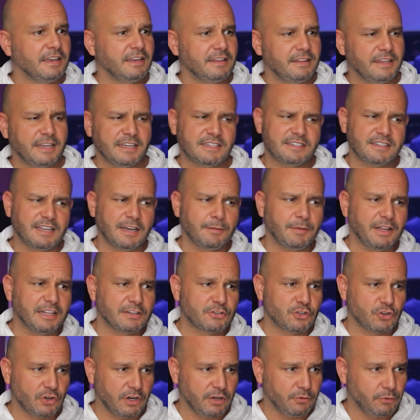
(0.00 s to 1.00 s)
Next time I'll
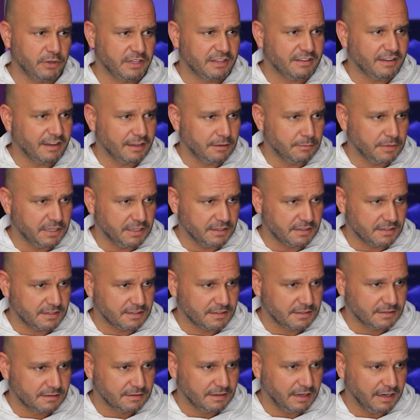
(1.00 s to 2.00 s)
try with 10
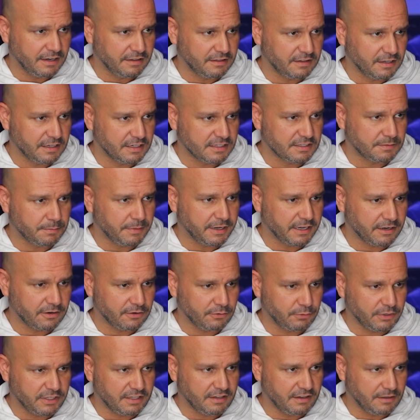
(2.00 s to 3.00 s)
minutes. I think it's better
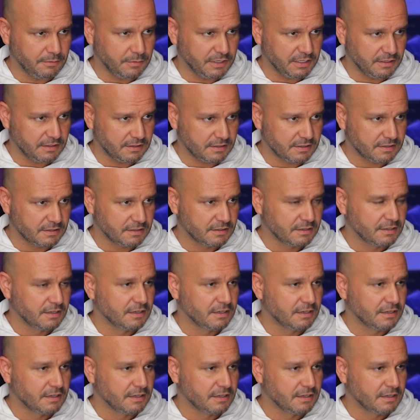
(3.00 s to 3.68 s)
with 10 minutes.